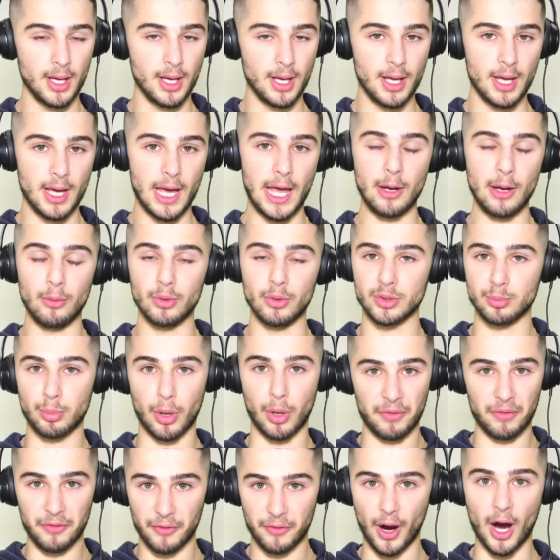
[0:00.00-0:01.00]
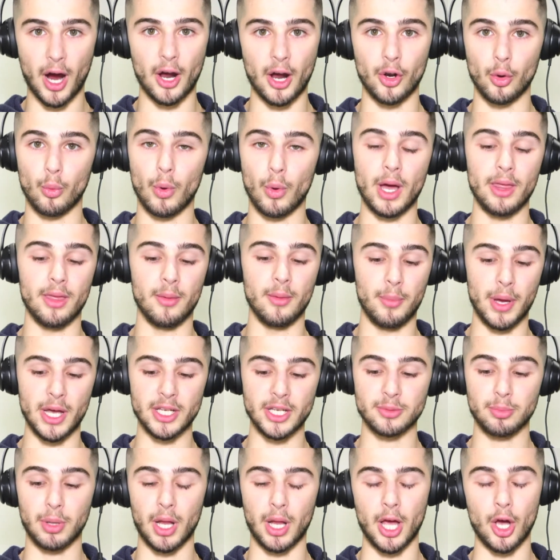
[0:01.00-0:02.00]
He was by far and away the
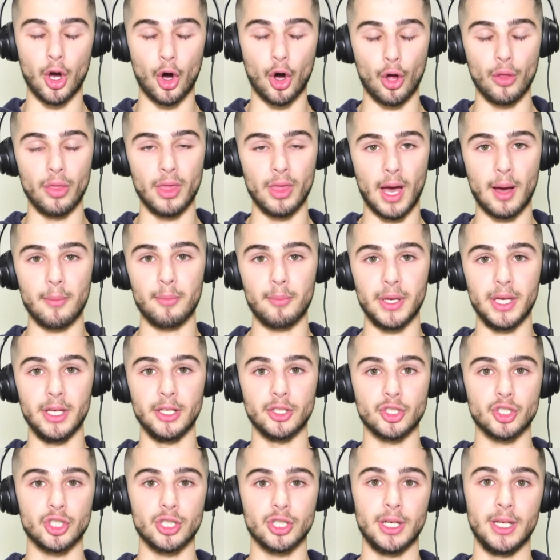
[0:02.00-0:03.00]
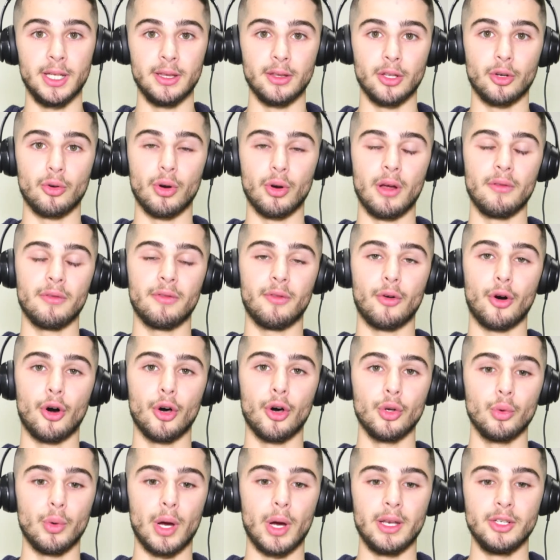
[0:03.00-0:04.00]
best player on that pitch in the grand
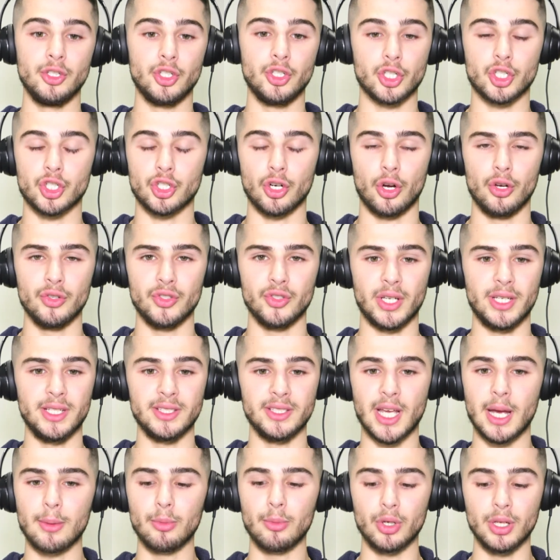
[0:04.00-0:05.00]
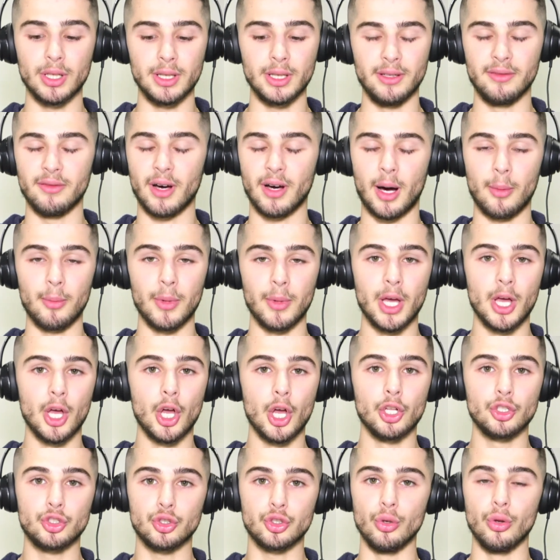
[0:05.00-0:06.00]
final, and just shows that he's able to live up
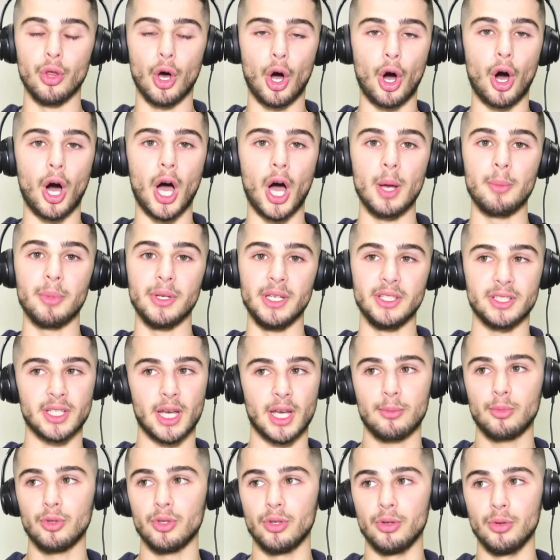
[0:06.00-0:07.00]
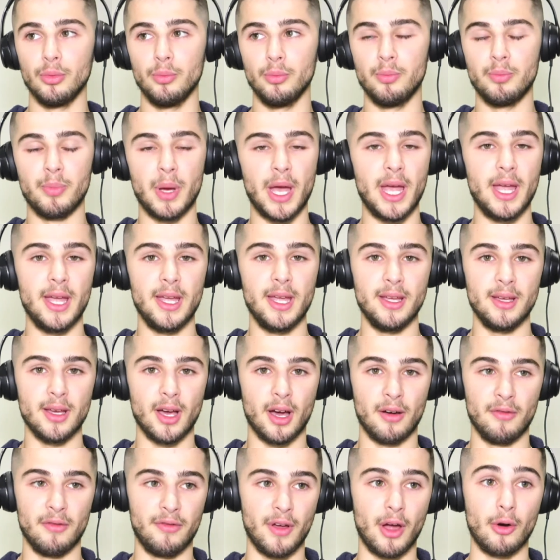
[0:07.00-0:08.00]
to the hype and he's able to be
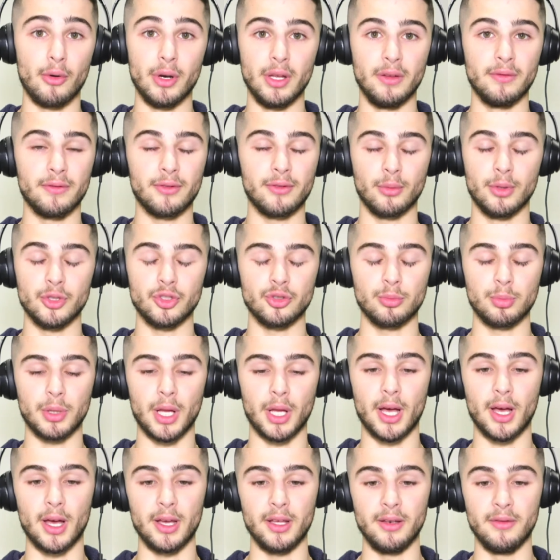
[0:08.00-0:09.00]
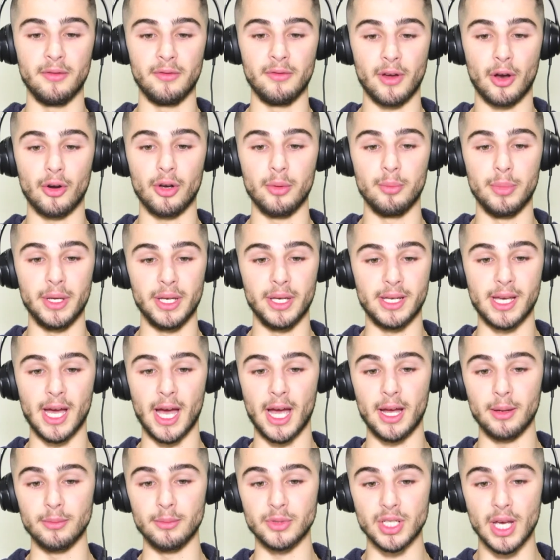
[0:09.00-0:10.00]
a very influential player in very big
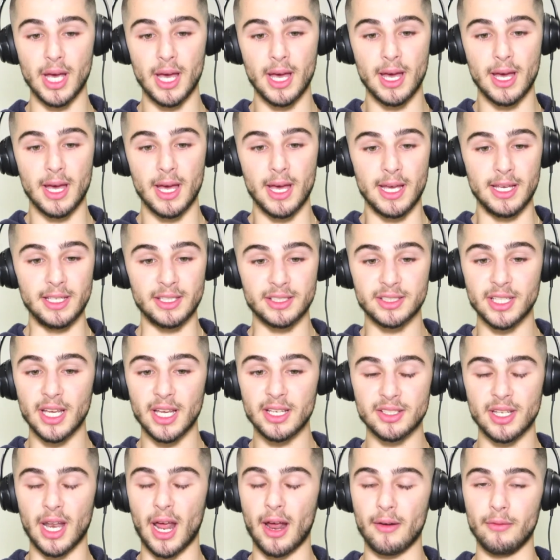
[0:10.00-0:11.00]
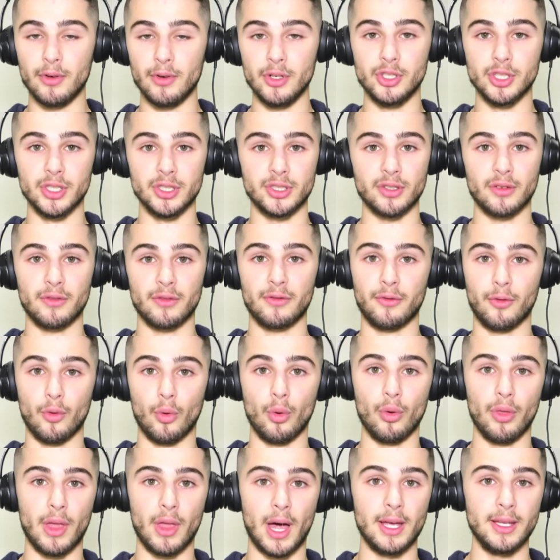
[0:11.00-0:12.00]
games. His season averages
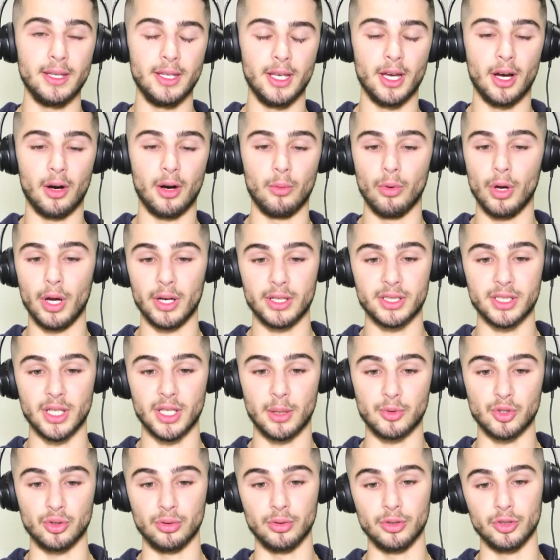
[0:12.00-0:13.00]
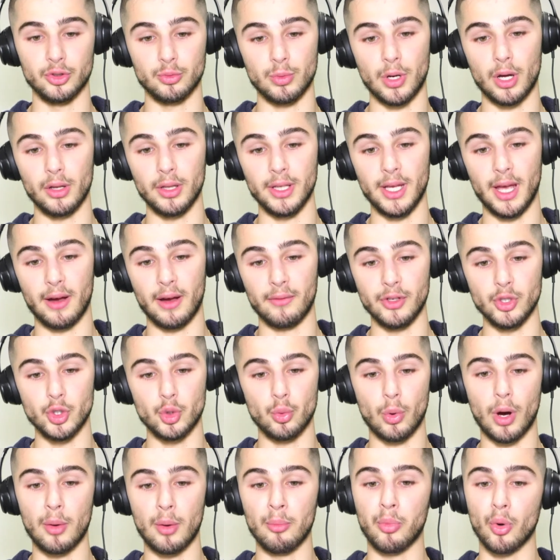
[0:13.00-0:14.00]
for that year were exceptional as well. He averaged
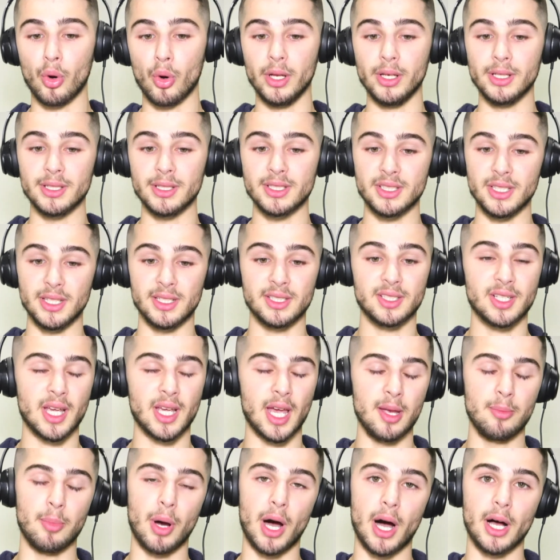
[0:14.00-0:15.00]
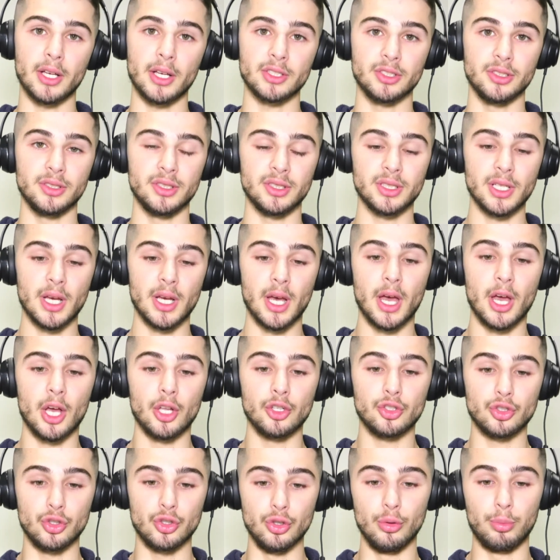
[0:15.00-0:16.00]
1.6 key passes,
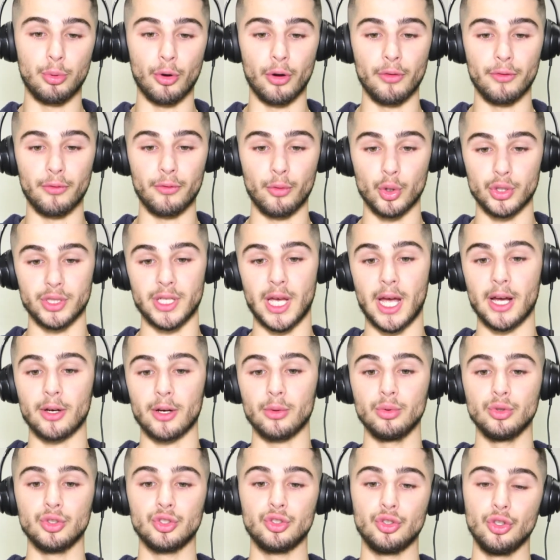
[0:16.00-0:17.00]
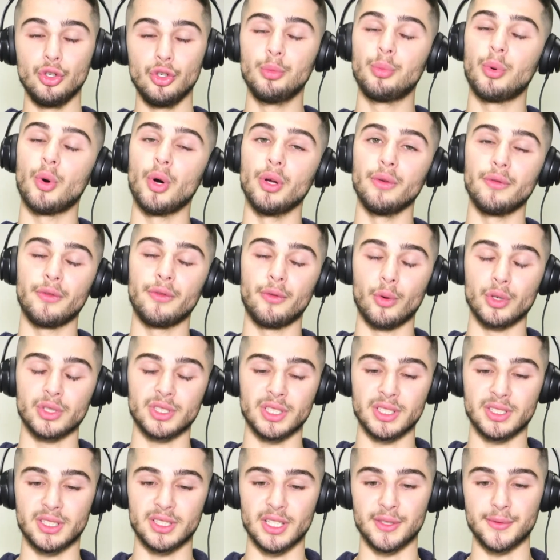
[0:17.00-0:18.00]
2.4 tackles, 2.4
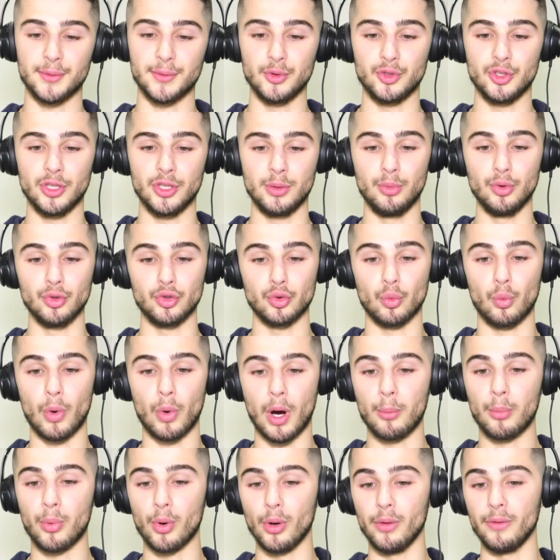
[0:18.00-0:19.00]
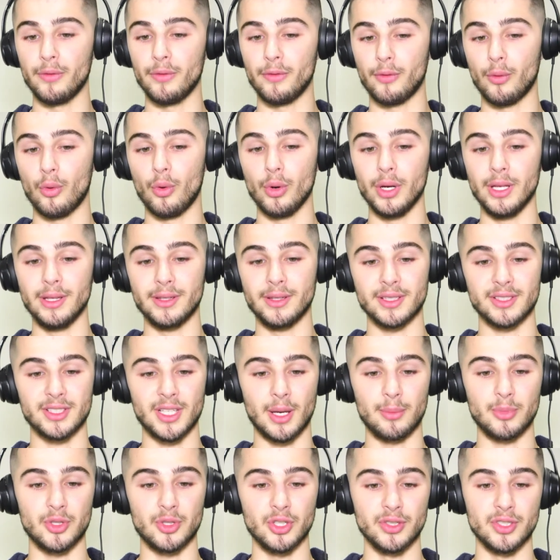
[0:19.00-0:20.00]
successful dribbles, 1.4
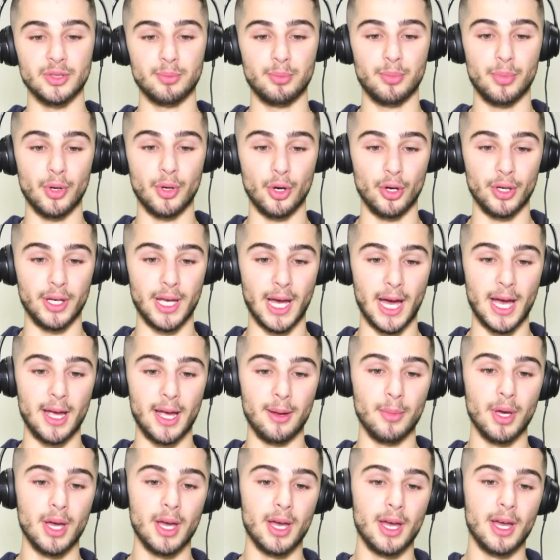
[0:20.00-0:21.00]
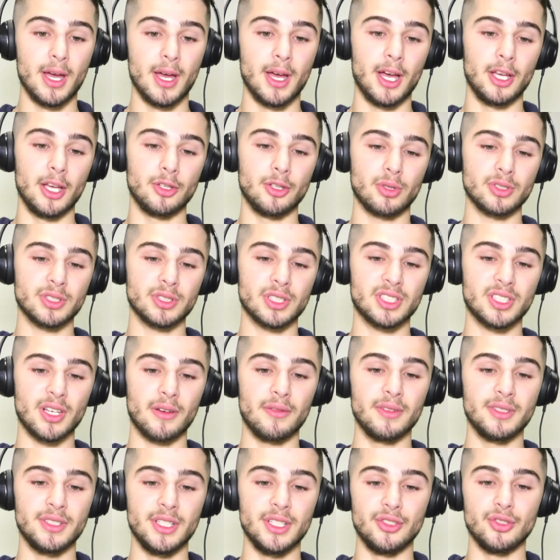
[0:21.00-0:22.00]
interceptions per game, as well as a
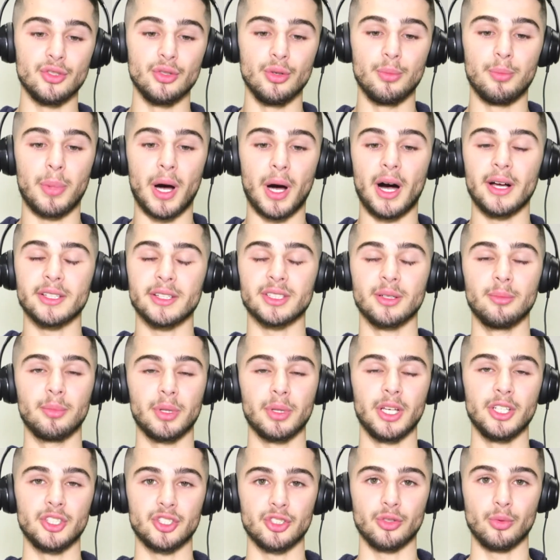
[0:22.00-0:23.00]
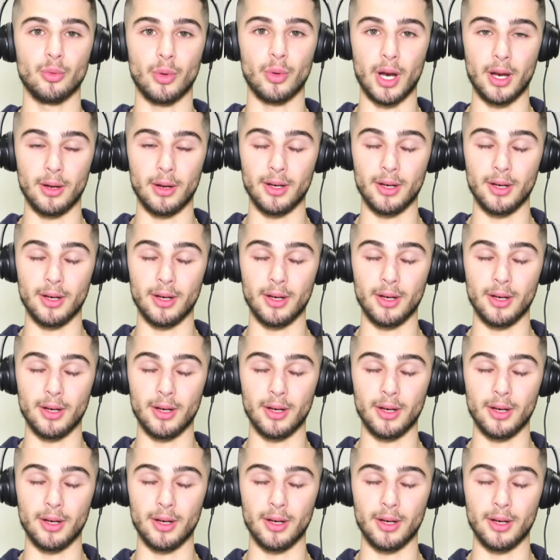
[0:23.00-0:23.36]
72 pass completion rate